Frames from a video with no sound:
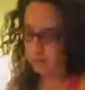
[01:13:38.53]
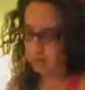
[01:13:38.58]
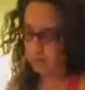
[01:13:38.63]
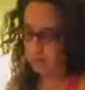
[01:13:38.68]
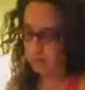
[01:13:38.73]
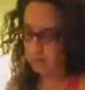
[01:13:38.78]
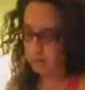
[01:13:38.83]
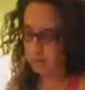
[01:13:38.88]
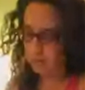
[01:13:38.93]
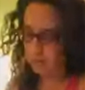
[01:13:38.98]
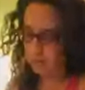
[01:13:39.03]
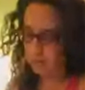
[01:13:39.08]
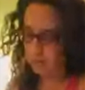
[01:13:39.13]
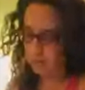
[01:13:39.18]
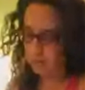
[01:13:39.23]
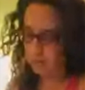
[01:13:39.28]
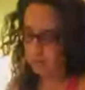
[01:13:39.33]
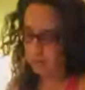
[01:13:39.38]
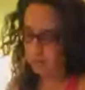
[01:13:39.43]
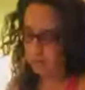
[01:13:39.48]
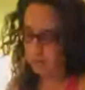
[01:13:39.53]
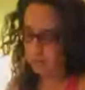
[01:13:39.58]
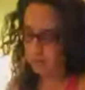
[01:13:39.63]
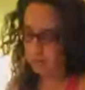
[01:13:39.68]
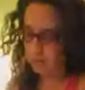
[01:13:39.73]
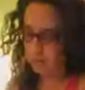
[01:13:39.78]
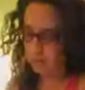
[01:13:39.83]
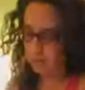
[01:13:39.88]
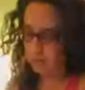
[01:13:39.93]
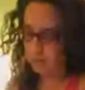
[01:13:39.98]
that. It's, I'm
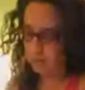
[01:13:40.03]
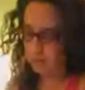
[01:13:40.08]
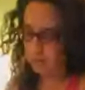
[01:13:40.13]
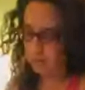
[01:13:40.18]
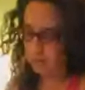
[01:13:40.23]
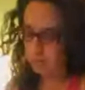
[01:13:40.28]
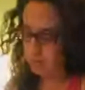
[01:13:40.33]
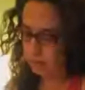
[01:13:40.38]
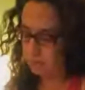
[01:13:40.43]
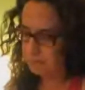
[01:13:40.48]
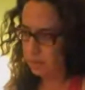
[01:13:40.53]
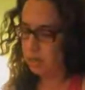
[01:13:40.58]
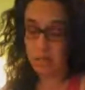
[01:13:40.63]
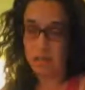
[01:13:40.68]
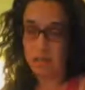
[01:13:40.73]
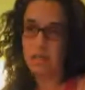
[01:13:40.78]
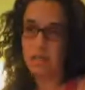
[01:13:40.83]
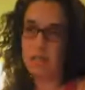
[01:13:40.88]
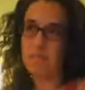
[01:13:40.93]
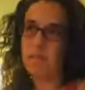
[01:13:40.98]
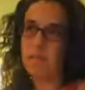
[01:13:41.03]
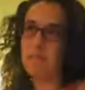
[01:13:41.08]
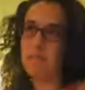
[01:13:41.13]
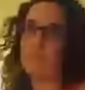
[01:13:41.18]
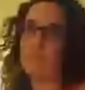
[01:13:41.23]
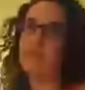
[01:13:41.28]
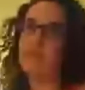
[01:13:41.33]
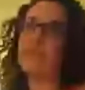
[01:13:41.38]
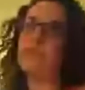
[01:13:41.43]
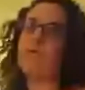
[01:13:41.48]
thinking,
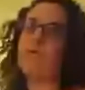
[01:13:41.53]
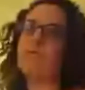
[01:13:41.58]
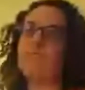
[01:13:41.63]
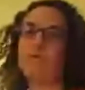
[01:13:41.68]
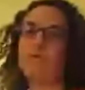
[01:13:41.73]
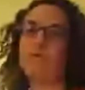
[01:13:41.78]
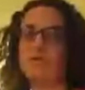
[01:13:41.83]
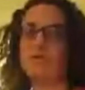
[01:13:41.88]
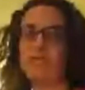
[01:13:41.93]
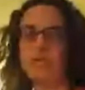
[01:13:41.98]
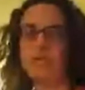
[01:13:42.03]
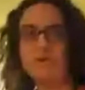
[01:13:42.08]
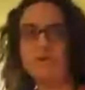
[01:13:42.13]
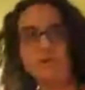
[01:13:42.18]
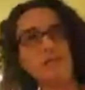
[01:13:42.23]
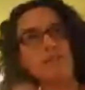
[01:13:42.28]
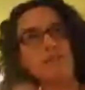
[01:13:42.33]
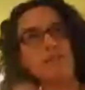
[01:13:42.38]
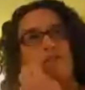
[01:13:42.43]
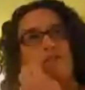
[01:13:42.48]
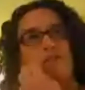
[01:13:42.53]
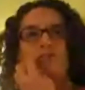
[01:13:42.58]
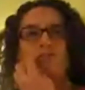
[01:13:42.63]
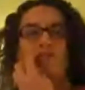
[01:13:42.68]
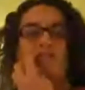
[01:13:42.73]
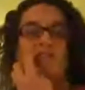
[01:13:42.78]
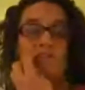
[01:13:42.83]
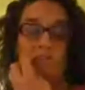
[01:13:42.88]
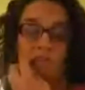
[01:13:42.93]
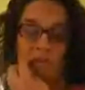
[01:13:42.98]
my
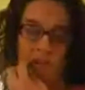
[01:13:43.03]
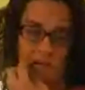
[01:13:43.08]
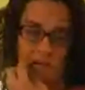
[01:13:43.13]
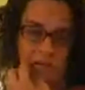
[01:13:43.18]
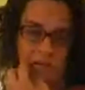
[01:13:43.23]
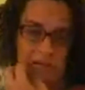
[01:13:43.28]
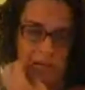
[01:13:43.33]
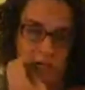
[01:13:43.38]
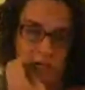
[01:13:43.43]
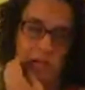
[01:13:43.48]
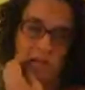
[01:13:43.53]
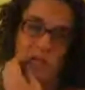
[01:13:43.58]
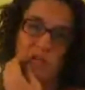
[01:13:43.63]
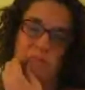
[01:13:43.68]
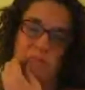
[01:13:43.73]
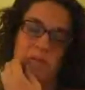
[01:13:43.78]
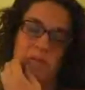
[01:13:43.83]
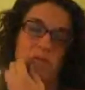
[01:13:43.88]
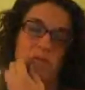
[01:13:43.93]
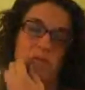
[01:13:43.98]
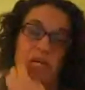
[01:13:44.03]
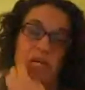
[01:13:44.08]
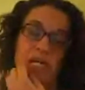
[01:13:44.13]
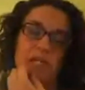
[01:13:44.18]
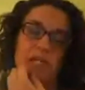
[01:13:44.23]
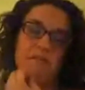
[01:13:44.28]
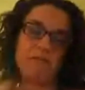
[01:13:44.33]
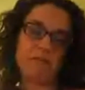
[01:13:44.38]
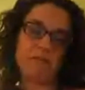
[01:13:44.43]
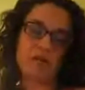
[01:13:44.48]
brother believed in this country and
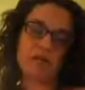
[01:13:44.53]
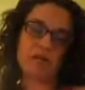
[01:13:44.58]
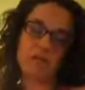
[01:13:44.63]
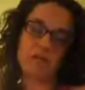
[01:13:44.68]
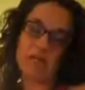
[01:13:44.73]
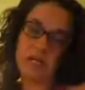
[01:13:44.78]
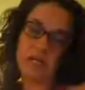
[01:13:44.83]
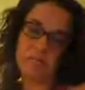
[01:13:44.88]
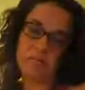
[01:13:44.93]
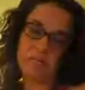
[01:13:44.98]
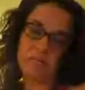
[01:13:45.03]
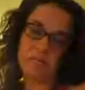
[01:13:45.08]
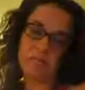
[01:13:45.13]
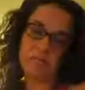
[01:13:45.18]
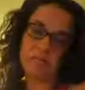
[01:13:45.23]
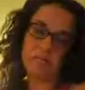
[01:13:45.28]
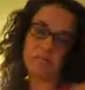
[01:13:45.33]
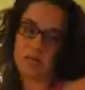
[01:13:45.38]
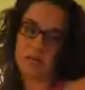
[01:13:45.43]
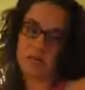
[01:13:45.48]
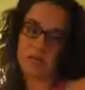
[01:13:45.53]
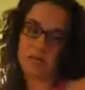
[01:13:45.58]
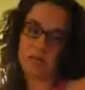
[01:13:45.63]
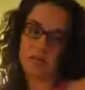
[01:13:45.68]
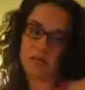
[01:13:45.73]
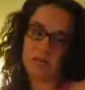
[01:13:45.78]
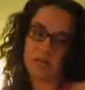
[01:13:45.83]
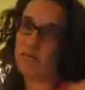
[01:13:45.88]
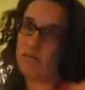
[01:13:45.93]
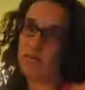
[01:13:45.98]
democracy. A lot of good people died
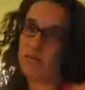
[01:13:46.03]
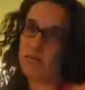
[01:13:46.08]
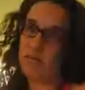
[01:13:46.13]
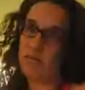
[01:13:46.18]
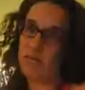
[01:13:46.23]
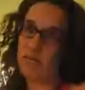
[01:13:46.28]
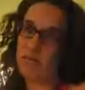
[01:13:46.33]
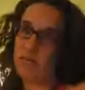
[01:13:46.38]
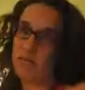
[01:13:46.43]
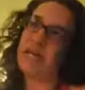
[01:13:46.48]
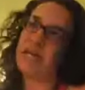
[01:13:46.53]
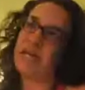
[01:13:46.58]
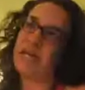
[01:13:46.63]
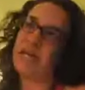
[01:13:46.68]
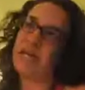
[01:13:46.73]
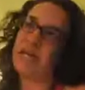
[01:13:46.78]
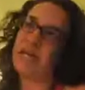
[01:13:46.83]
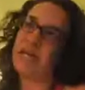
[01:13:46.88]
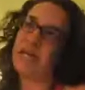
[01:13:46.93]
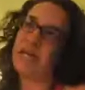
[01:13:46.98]
and fought and died because of the